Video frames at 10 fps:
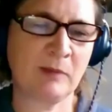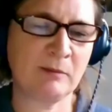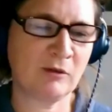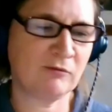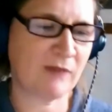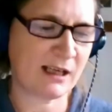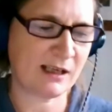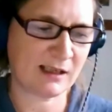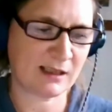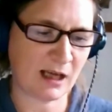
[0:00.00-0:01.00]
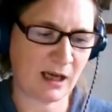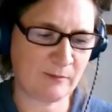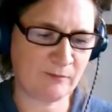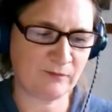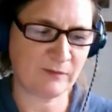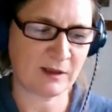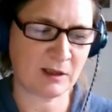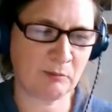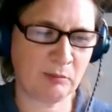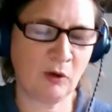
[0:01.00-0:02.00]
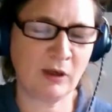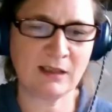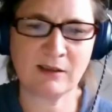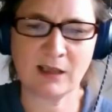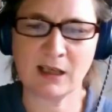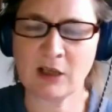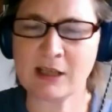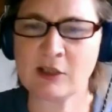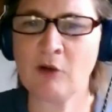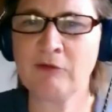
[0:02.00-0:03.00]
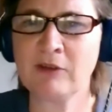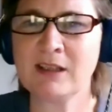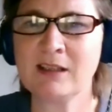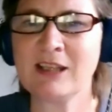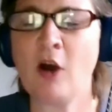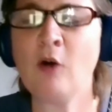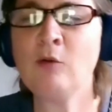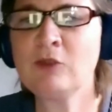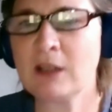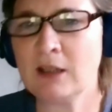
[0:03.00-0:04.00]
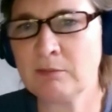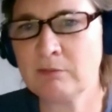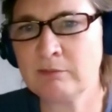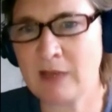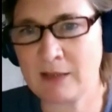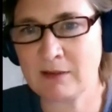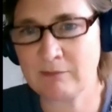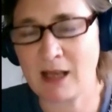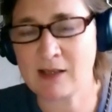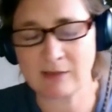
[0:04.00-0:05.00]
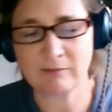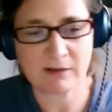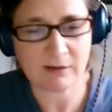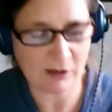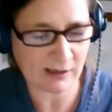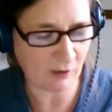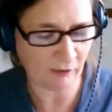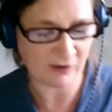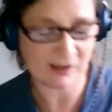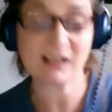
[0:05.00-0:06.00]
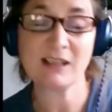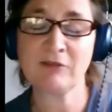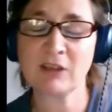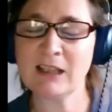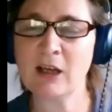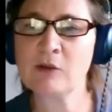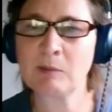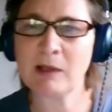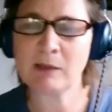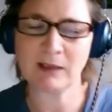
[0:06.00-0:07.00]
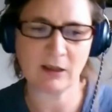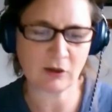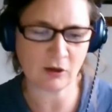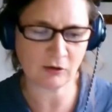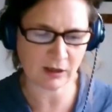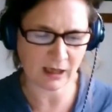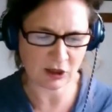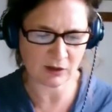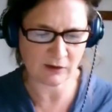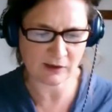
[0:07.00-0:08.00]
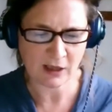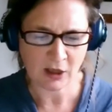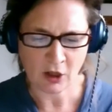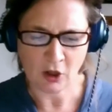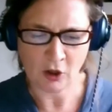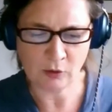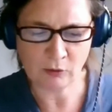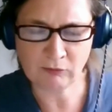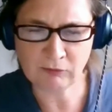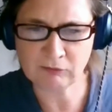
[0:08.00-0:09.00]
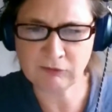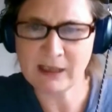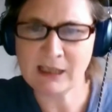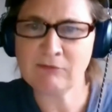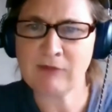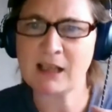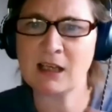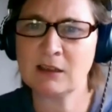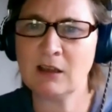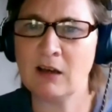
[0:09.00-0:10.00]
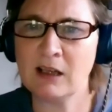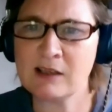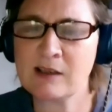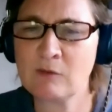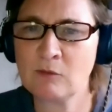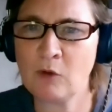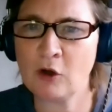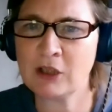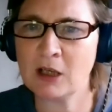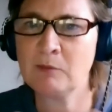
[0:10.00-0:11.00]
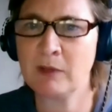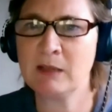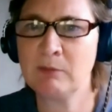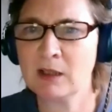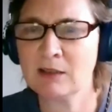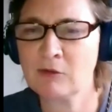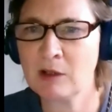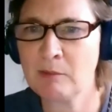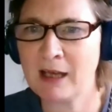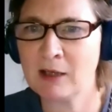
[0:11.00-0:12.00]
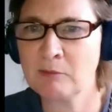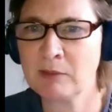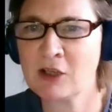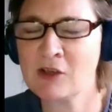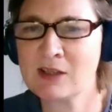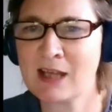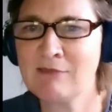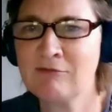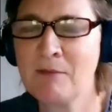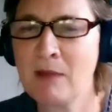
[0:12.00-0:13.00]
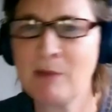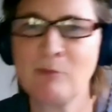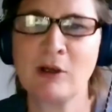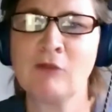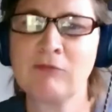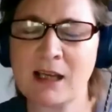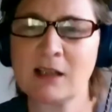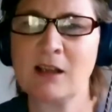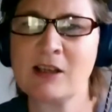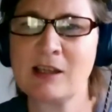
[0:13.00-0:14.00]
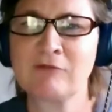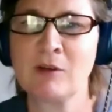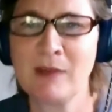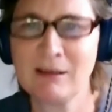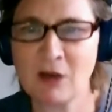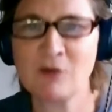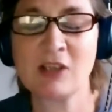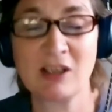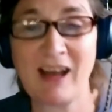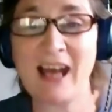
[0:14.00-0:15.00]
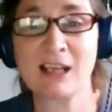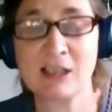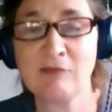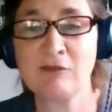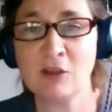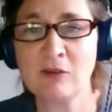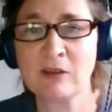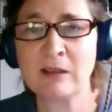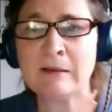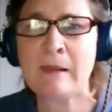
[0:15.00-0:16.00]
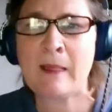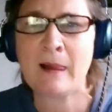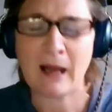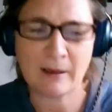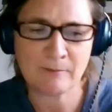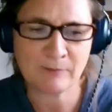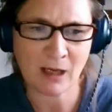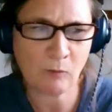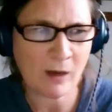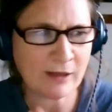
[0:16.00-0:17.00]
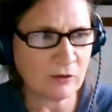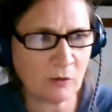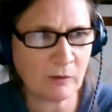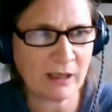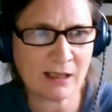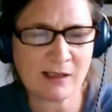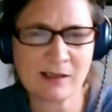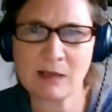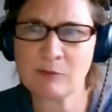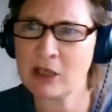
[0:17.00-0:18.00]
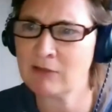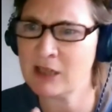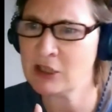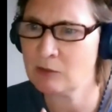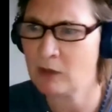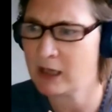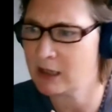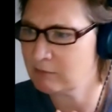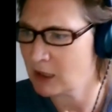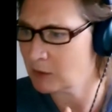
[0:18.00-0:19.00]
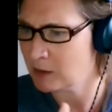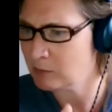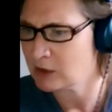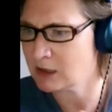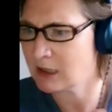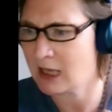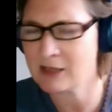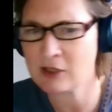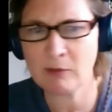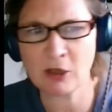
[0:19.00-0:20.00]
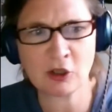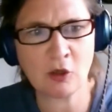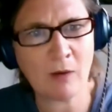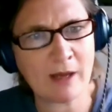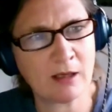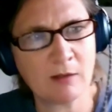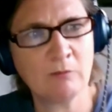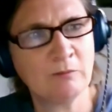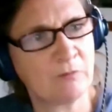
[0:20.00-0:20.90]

of people raised um, the point that it's often the older uh, as in often significantly older people in our congregations who really recognize what young people are all about because they remember it or recognize it from their own sort of active youth um, and whether or not we had a skip generation where young people didn't care so much or whether